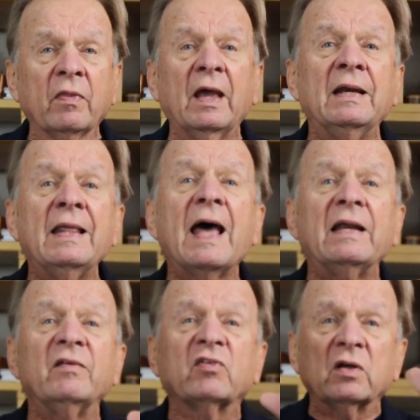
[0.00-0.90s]
and that
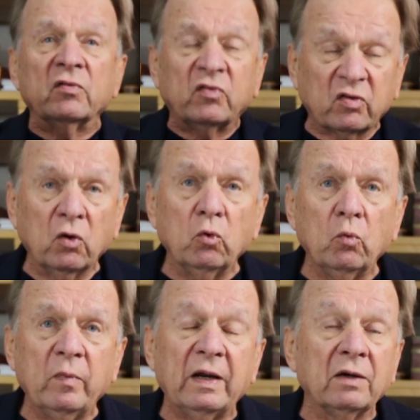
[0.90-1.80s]
is
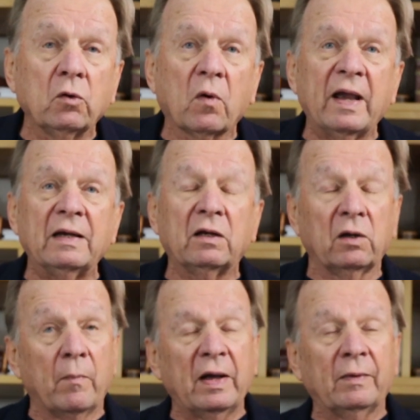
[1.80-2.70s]
consumed in great
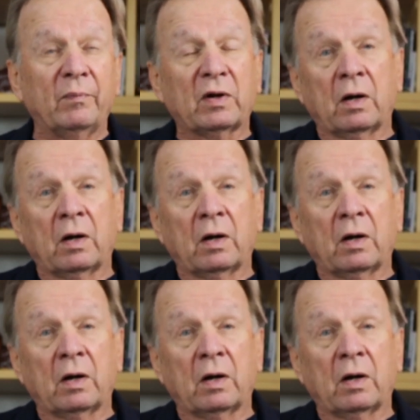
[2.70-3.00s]
uh,